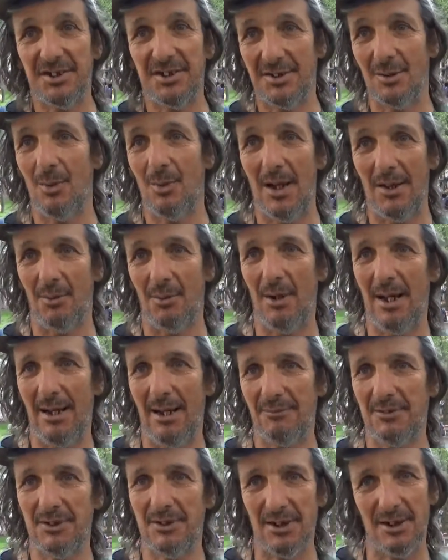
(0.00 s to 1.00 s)
is the way that we
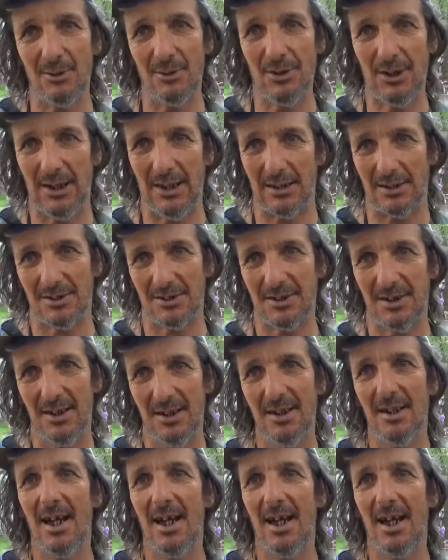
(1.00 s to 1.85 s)
have to do things.